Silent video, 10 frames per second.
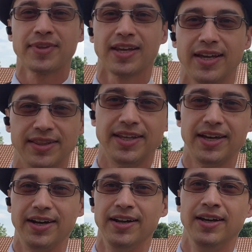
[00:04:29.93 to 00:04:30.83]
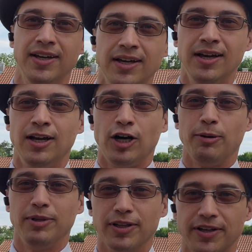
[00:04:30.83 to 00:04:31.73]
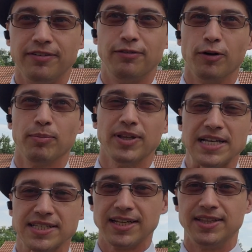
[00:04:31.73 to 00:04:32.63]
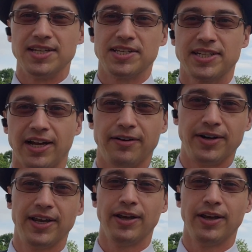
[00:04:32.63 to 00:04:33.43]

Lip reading: and then I'll be looking for a place in this town.